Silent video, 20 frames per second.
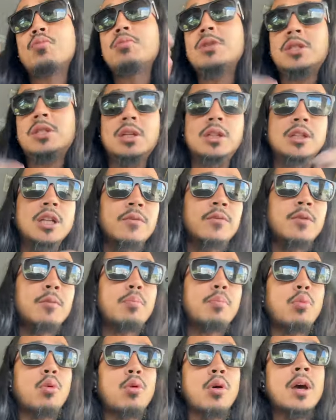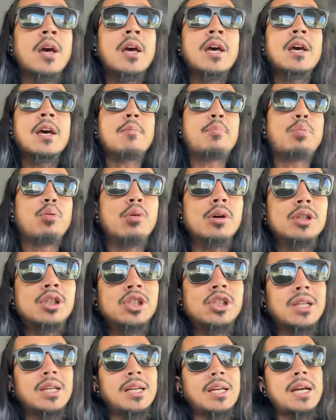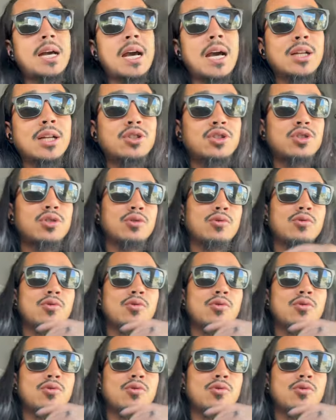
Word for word: Mr. Loverboy and boy she got you.